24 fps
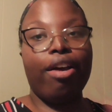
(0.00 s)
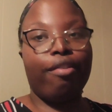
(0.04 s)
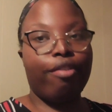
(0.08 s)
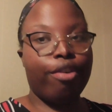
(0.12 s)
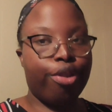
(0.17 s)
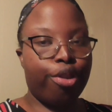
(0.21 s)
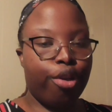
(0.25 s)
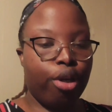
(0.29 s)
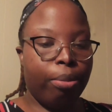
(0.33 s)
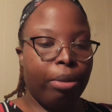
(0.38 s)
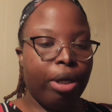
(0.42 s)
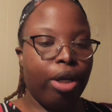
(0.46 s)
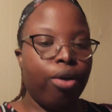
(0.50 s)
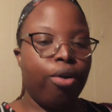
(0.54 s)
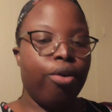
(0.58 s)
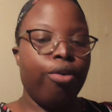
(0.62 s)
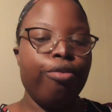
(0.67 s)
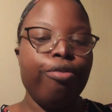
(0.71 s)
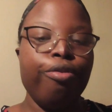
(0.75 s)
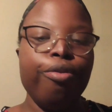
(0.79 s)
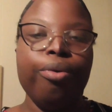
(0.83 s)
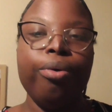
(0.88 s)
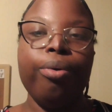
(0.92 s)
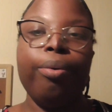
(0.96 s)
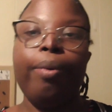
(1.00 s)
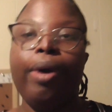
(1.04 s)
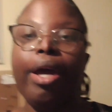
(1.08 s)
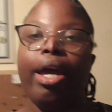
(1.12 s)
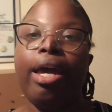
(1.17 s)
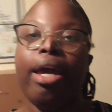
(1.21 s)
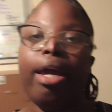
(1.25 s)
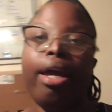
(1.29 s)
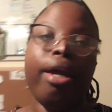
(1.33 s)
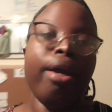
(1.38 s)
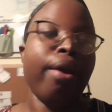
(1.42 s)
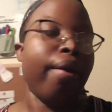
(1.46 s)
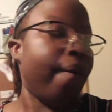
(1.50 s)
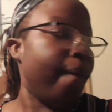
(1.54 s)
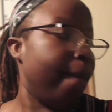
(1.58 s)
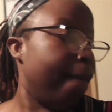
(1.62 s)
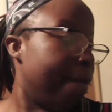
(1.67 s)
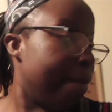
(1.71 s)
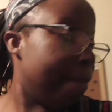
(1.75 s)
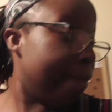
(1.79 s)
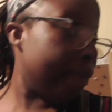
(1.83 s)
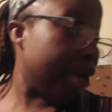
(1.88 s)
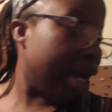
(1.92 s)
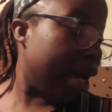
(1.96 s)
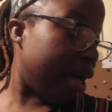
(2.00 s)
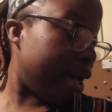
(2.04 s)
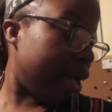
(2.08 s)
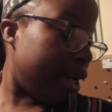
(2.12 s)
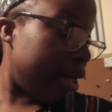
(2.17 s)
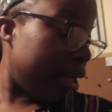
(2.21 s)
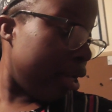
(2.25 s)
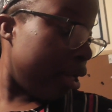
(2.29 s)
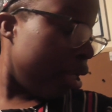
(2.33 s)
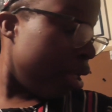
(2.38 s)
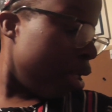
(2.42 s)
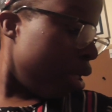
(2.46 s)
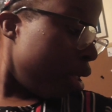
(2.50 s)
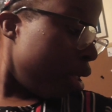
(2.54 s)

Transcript: ever throw my old food away. My